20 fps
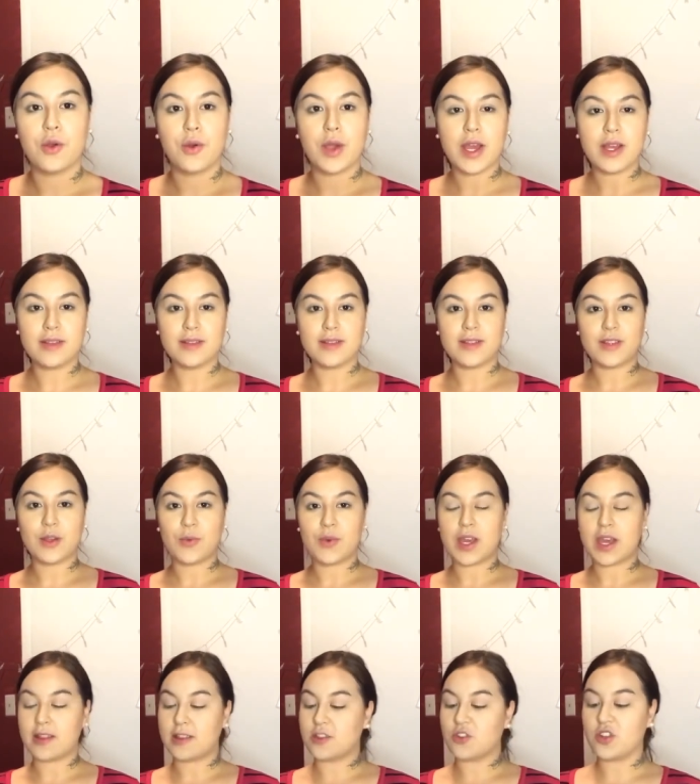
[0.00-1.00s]
Alright, so we
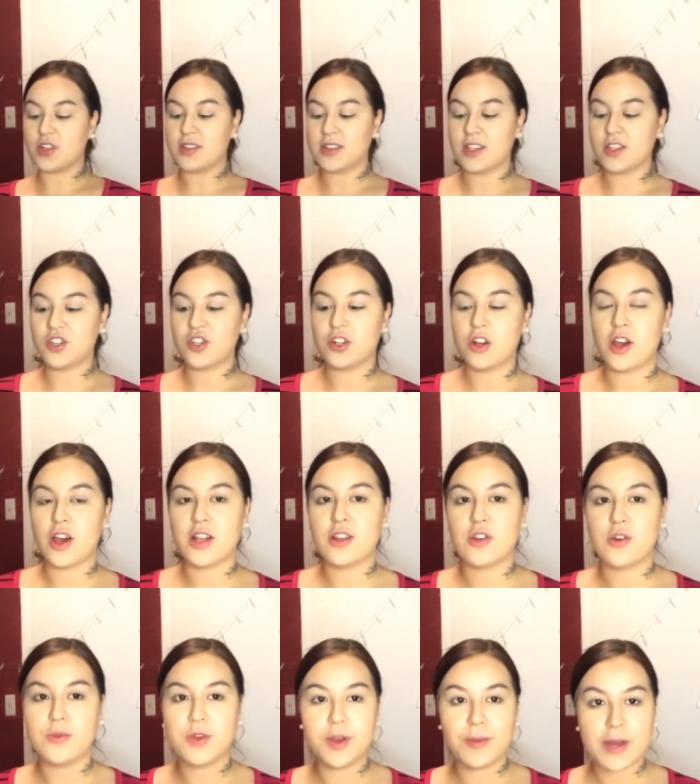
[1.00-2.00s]
got the transition on.
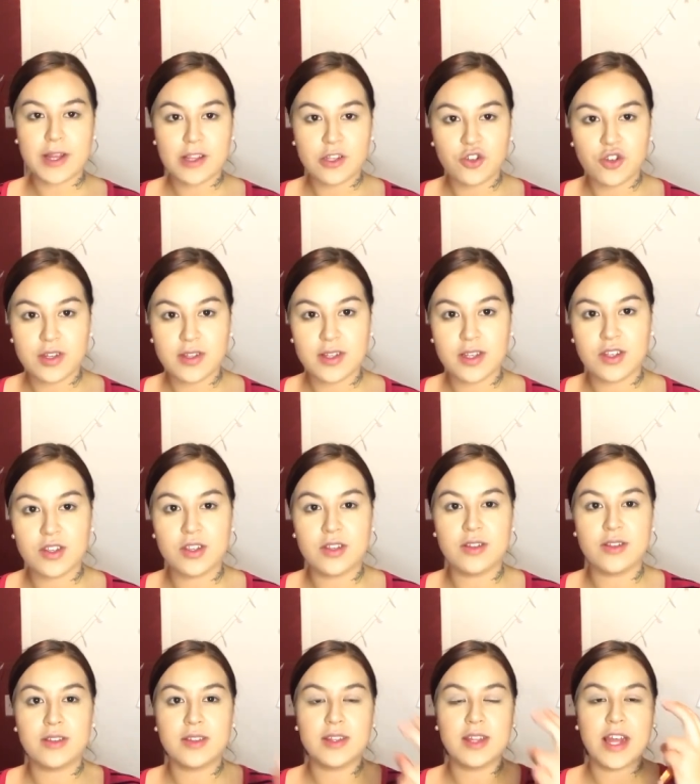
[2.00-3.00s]
Don't worry about the
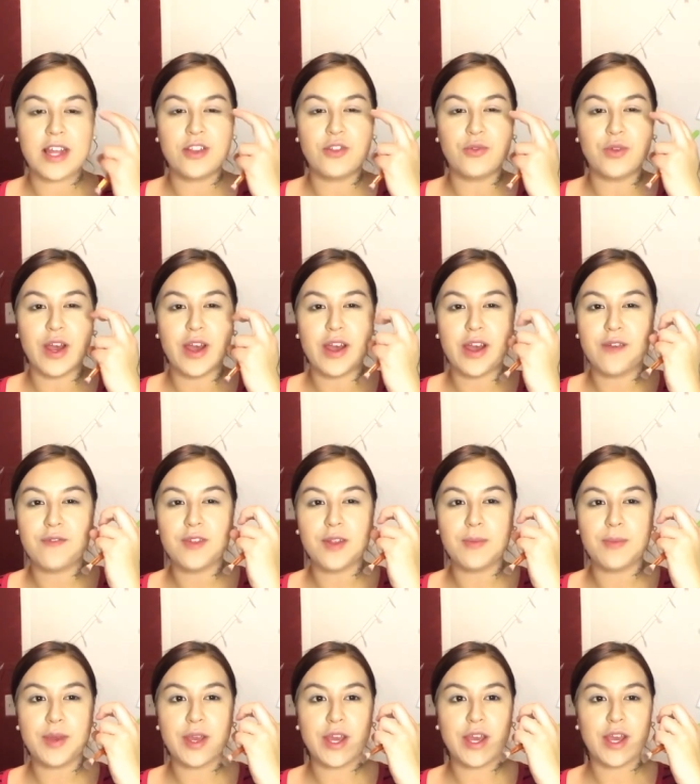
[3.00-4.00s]
transitions. They do not have to
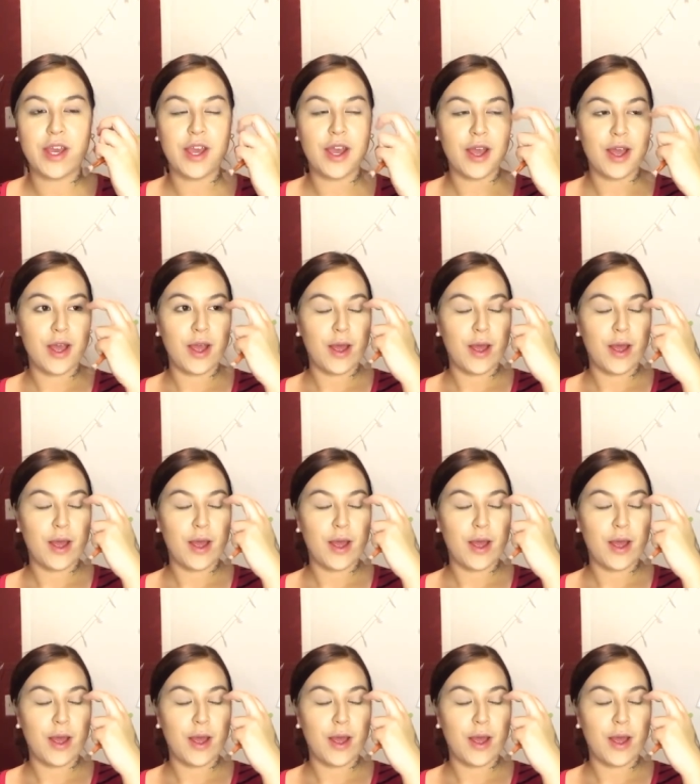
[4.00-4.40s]
be,